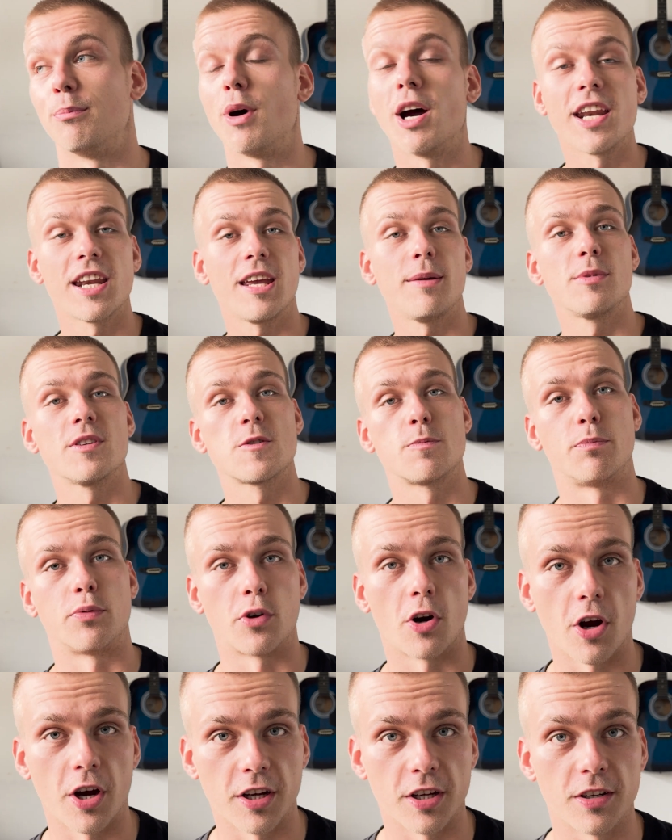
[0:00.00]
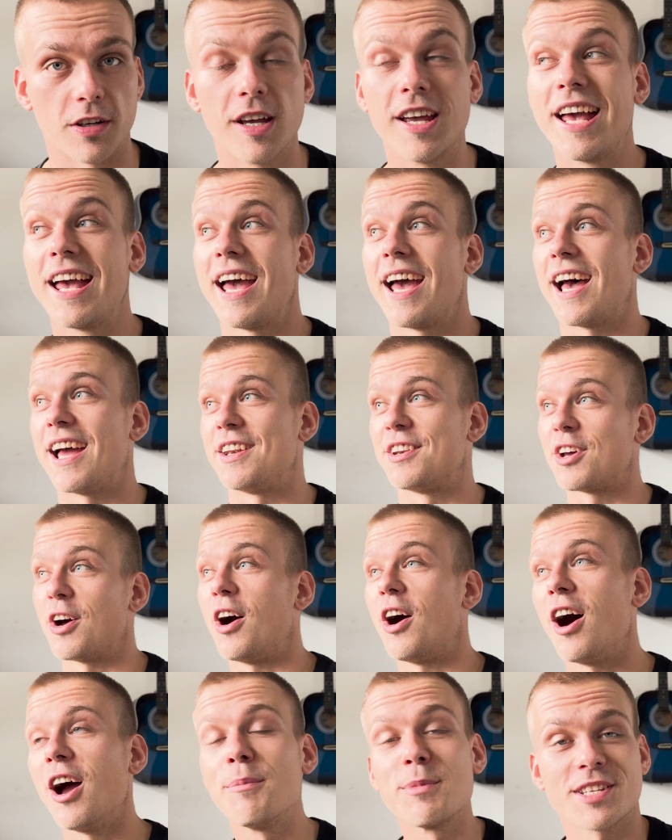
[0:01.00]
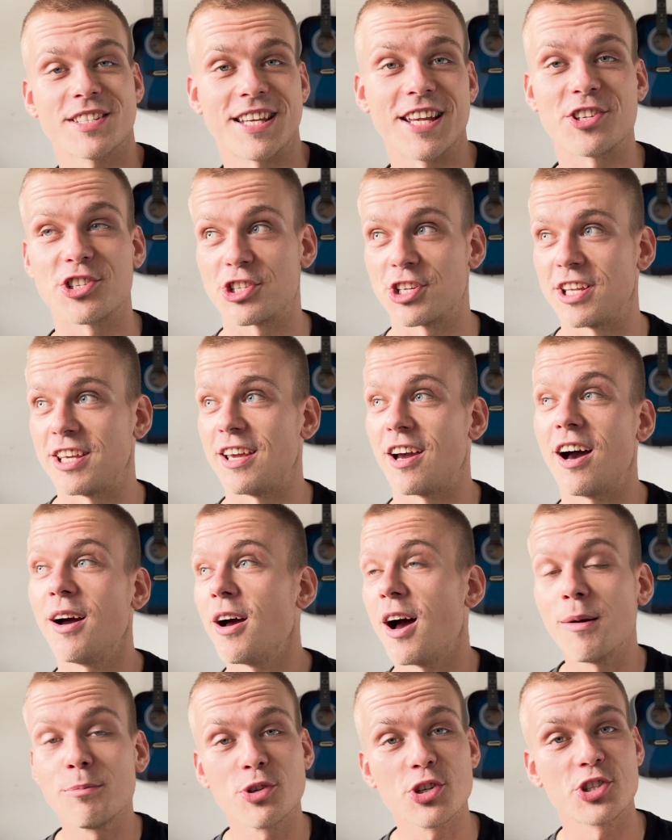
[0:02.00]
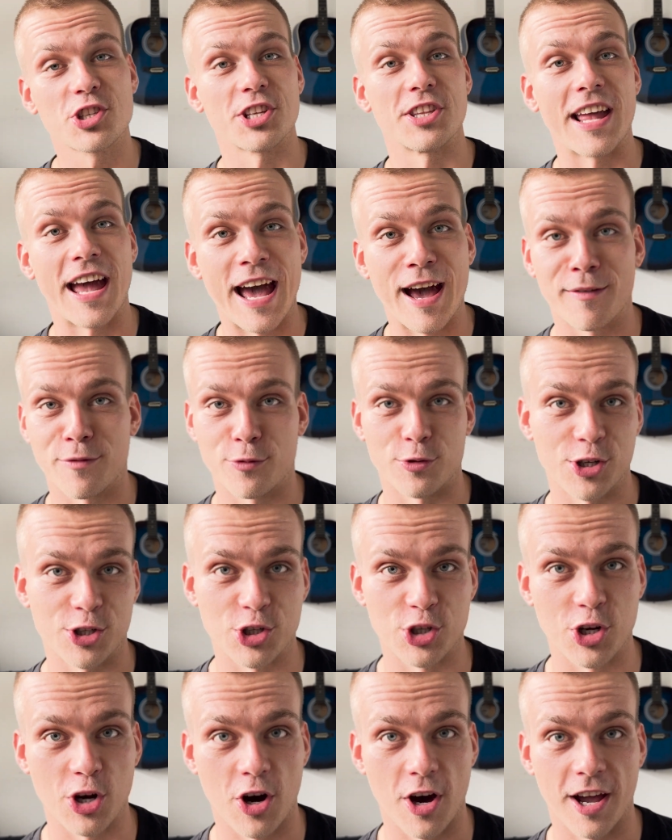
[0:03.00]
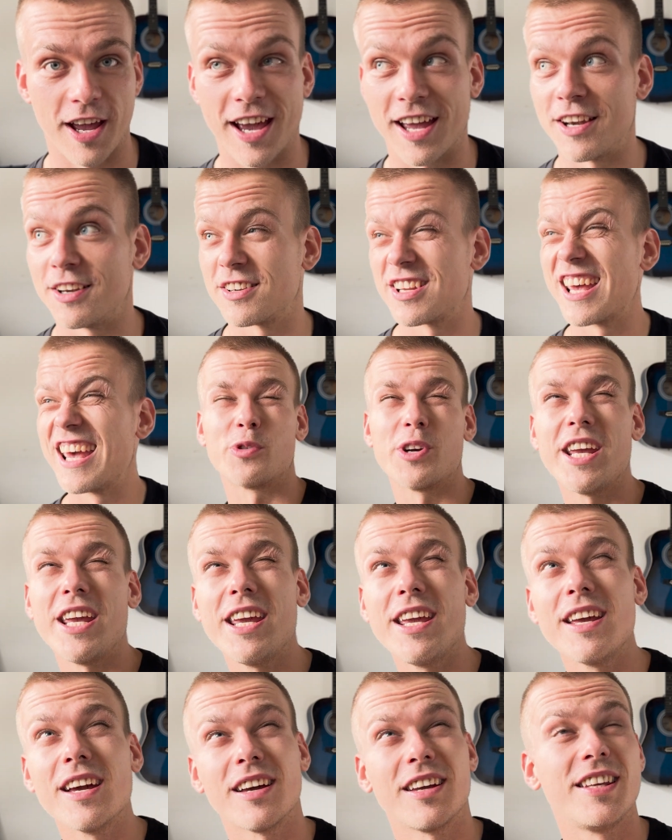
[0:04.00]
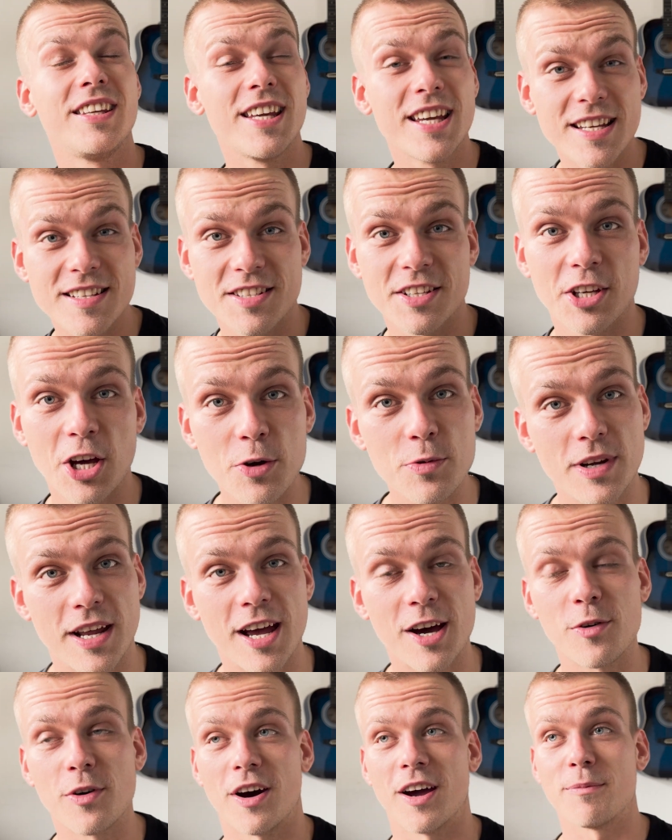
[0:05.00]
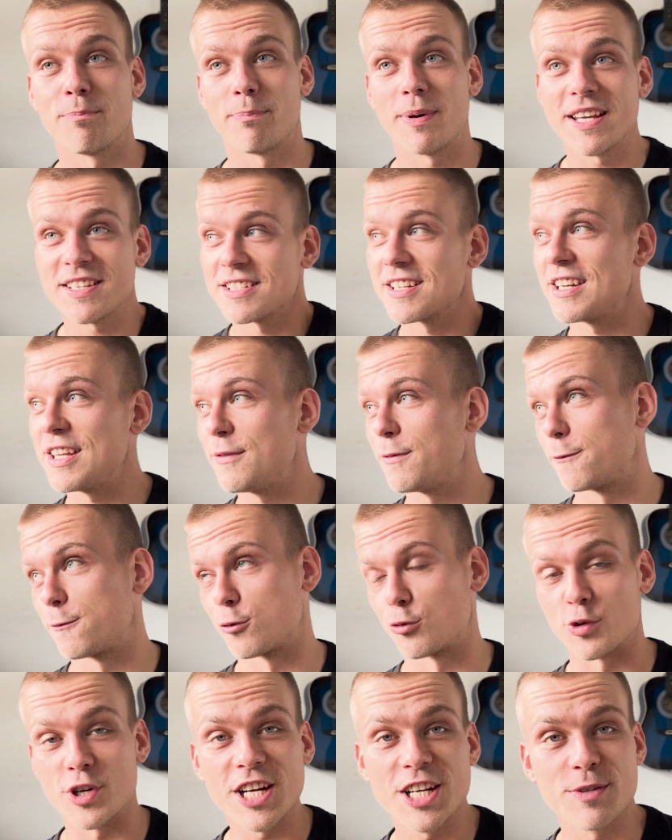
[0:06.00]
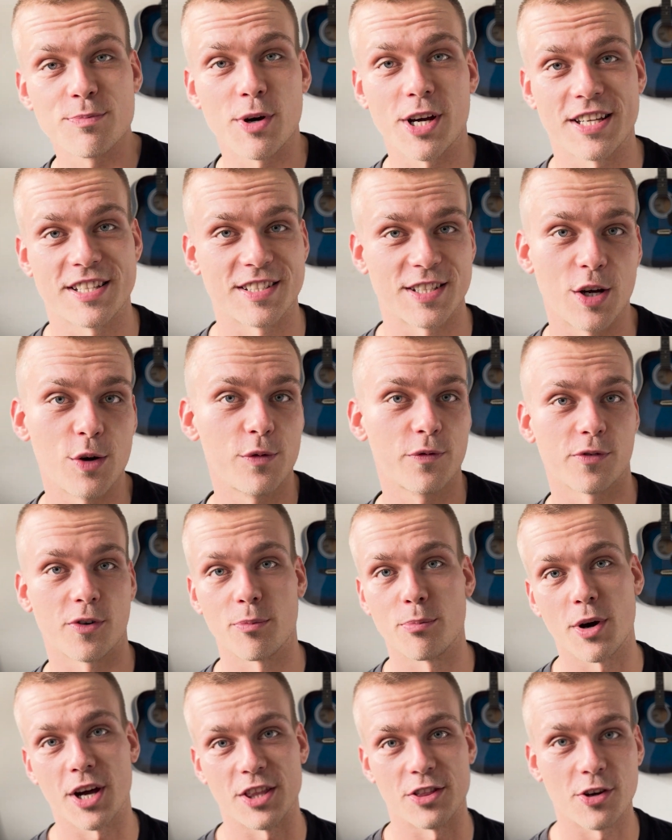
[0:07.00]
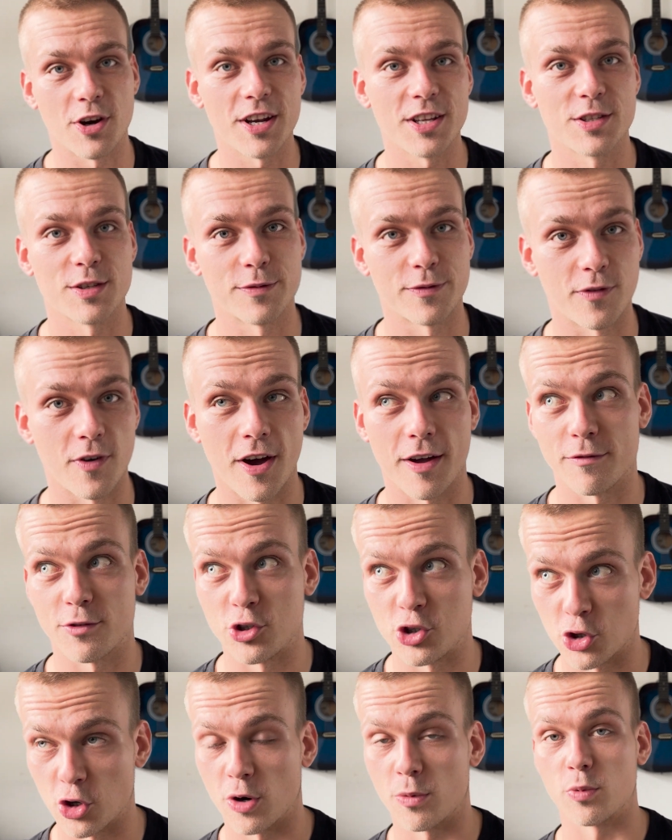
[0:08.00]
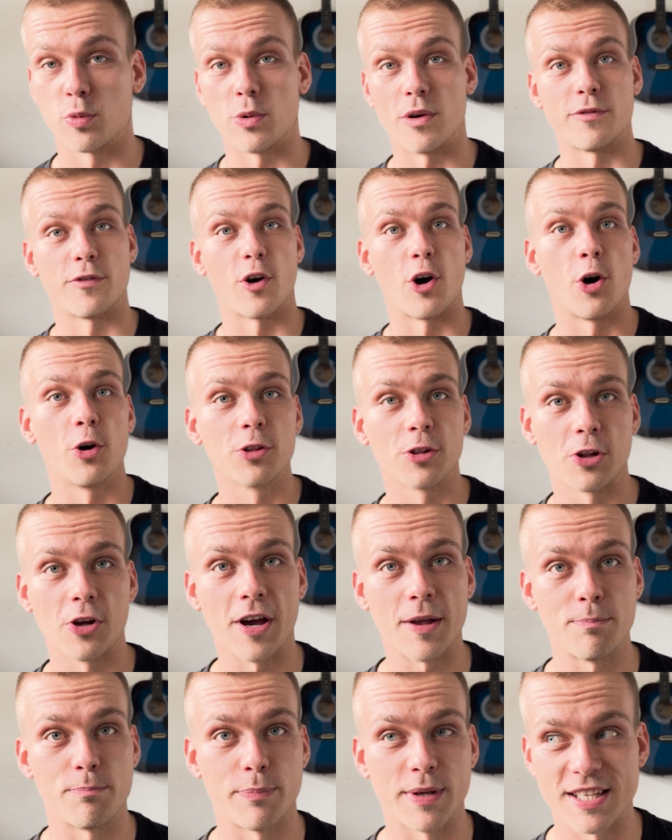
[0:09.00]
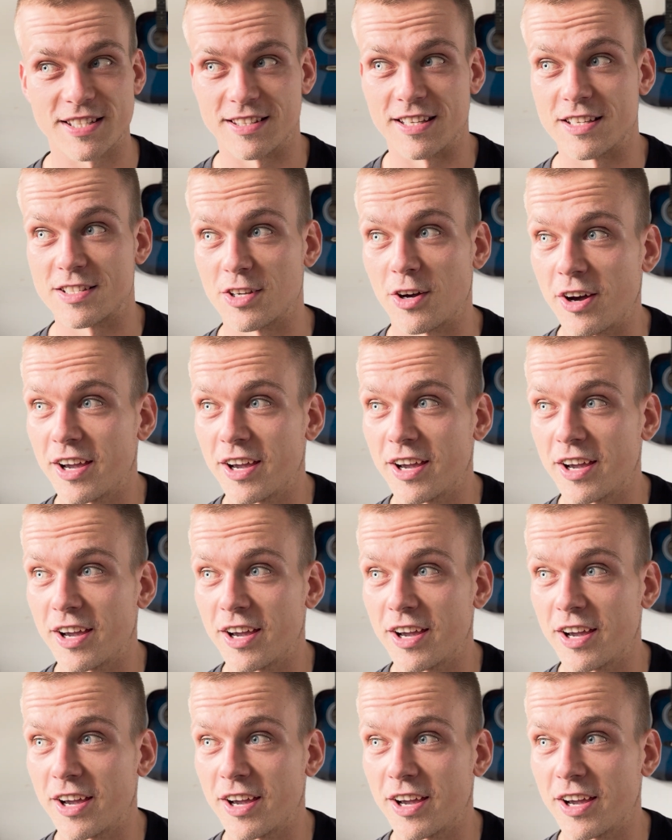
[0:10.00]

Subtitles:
My name is Brian, and I'm just an average guy. And 3 years ago now, I basically freed myself from my 9-to-5 job with online business.